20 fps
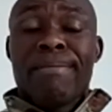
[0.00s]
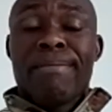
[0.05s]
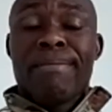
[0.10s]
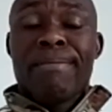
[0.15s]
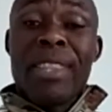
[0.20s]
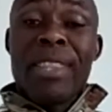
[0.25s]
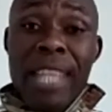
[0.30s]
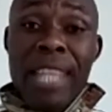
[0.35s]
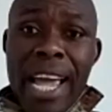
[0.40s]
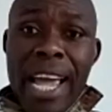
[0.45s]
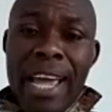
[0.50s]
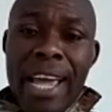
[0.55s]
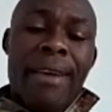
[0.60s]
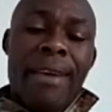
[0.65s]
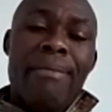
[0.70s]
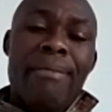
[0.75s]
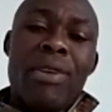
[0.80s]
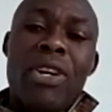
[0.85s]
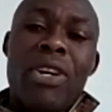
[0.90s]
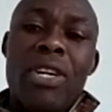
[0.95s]
there
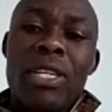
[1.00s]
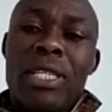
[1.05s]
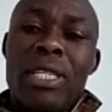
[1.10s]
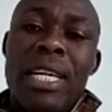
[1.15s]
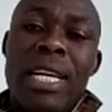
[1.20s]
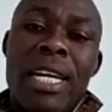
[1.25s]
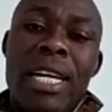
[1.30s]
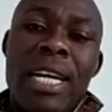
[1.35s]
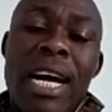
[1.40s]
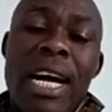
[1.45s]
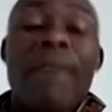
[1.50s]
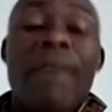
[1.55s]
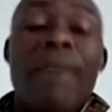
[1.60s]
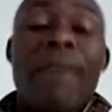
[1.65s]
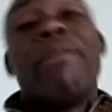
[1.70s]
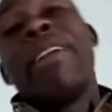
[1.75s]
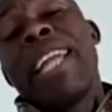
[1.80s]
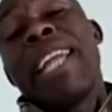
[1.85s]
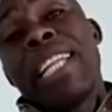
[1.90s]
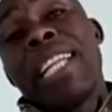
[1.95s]
because I've
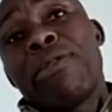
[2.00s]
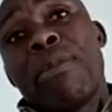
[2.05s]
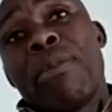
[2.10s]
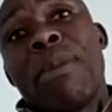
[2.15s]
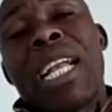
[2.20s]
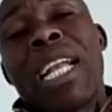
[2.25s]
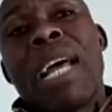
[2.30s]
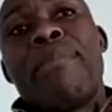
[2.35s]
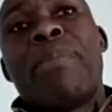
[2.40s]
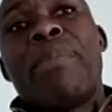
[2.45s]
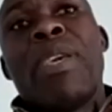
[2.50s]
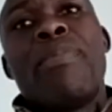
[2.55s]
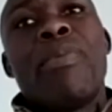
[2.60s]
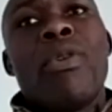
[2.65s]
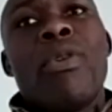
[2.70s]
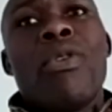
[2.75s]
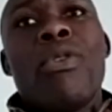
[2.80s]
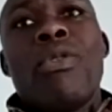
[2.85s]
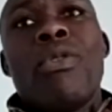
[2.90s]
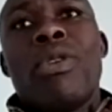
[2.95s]
learned from other
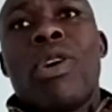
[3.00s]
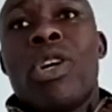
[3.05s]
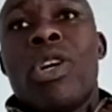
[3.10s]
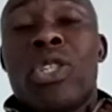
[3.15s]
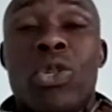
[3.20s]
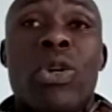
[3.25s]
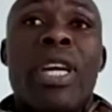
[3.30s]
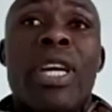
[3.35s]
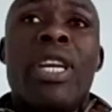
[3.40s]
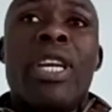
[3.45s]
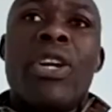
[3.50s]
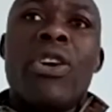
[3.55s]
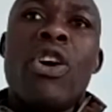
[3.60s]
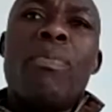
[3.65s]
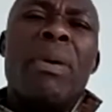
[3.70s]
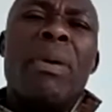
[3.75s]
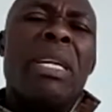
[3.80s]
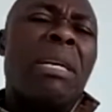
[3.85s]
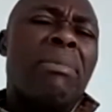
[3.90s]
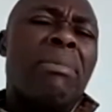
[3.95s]
people also in Europe,
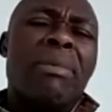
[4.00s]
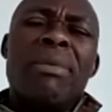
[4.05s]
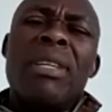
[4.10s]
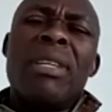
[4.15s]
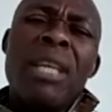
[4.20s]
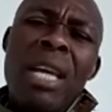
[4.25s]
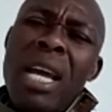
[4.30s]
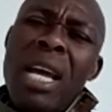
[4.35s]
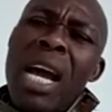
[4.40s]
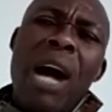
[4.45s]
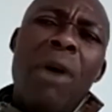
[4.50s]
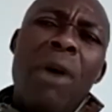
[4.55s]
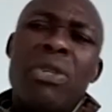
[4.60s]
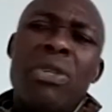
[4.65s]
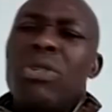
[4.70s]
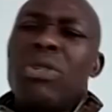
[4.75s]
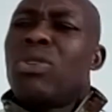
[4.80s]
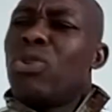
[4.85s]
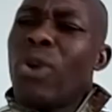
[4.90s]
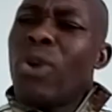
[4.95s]
and I
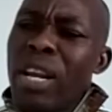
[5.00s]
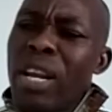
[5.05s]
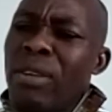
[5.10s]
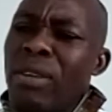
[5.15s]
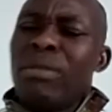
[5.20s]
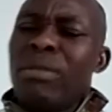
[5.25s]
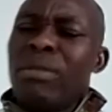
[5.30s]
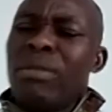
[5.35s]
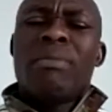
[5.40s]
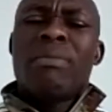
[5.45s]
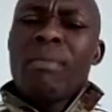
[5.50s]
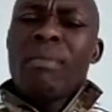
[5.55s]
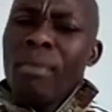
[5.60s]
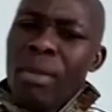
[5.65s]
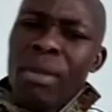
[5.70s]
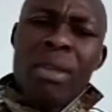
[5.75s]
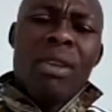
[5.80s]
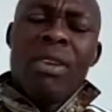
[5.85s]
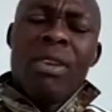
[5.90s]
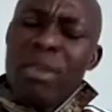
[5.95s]
was doing
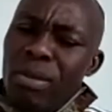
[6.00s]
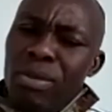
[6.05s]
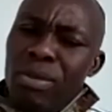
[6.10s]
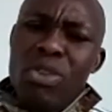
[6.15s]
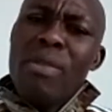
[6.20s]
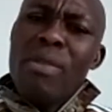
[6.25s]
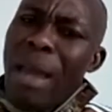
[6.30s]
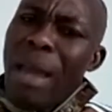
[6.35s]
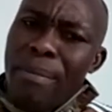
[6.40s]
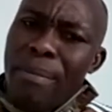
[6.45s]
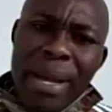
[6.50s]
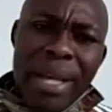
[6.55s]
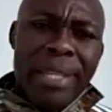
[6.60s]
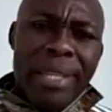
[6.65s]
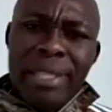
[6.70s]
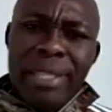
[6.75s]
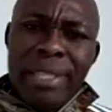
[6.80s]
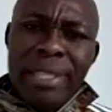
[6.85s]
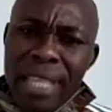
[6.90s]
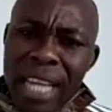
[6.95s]
my
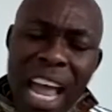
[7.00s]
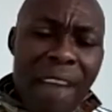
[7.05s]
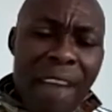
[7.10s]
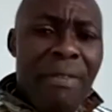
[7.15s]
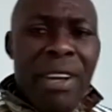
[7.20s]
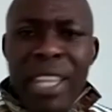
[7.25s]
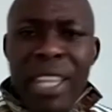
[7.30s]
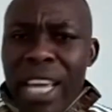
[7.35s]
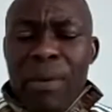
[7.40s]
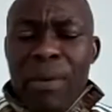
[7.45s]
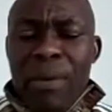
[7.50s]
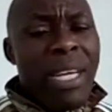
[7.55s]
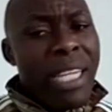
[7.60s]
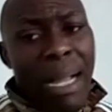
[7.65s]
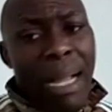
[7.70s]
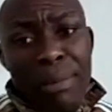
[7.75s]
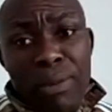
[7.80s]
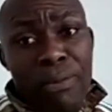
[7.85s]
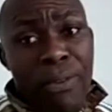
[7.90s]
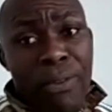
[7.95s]
best. Every day when it
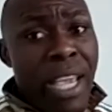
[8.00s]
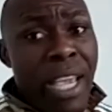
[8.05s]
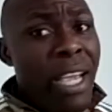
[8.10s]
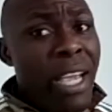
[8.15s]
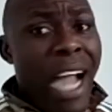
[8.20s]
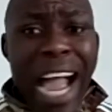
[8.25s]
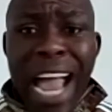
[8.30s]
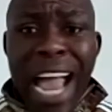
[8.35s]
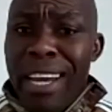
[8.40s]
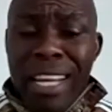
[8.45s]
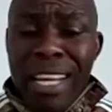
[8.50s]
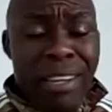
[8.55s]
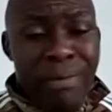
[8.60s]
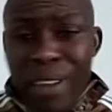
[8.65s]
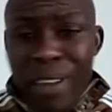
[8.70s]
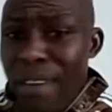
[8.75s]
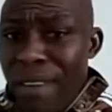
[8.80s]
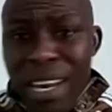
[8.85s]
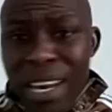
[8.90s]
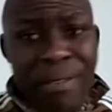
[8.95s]
comes to free kick, I
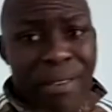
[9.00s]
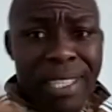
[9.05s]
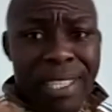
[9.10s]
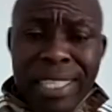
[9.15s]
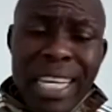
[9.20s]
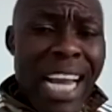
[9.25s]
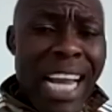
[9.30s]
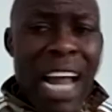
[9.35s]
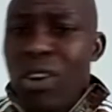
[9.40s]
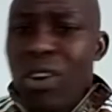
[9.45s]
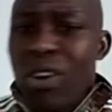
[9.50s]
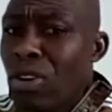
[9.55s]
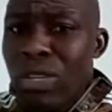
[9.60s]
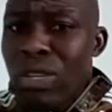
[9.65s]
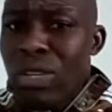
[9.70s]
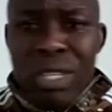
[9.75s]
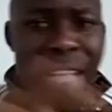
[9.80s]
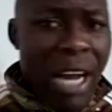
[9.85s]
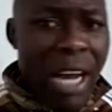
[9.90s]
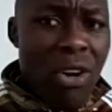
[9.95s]

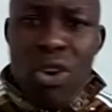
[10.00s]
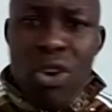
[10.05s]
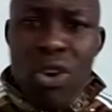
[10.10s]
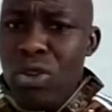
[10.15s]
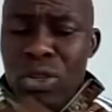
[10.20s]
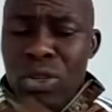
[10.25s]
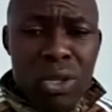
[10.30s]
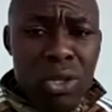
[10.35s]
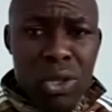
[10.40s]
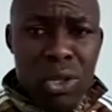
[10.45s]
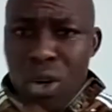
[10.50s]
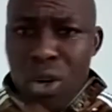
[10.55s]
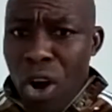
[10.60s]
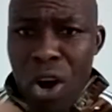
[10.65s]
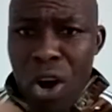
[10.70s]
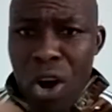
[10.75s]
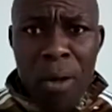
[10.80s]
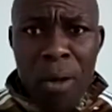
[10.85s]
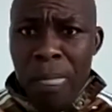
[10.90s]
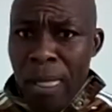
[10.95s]
don't
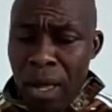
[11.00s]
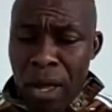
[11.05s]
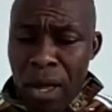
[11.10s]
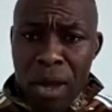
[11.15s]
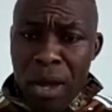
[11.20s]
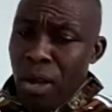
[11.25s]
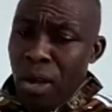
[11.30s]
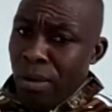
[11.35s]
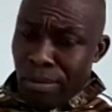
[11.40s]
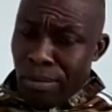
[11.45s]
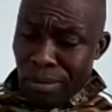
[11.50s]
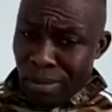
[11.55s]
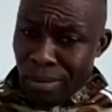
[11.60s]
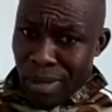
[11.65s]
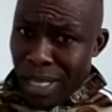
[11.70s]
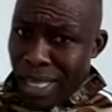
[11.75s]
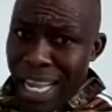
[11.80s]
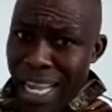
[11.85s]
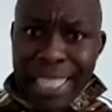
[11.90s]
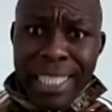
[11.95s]
score
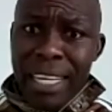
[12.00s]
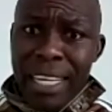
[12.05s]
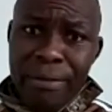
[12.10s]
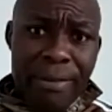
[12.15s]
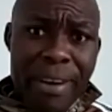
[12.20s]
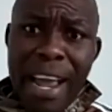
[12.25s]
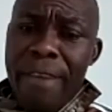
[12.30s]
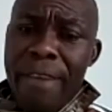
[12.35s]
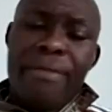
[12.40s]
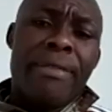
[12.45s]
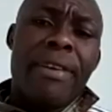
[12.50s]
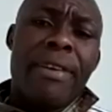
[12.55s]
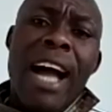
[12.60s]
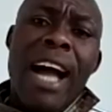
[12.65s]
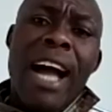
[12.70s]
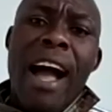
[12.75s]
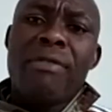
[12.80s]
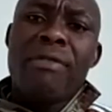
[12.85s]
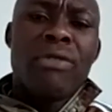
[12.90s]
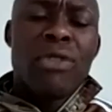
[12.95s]
less than 5.
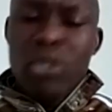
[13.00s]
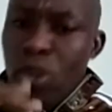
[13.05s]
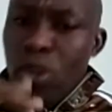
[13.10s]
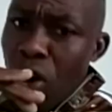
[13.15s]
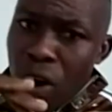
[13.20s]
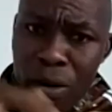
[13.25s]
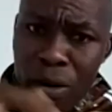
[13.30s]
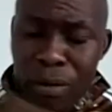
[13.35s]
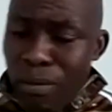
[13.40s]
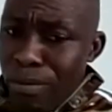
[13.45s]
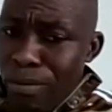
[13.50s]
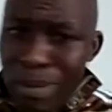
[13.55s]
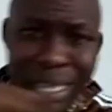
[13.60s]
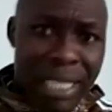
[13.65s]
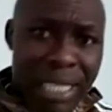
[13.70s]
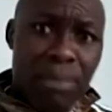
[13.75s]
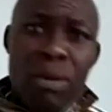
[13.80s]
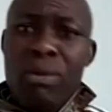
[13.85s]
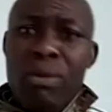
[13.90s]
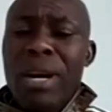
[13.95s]
I have to score
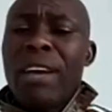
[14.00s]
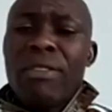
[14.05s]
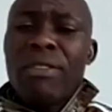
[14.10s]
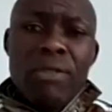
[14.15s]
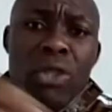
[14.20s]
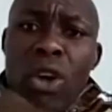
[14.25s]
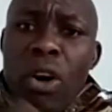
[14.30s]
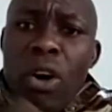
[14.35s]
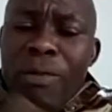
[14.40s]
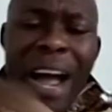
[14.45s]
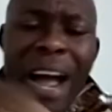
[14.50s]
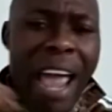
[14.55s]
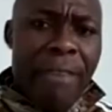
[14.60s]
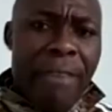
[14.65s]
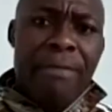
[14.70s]
maximum. I have to score 5.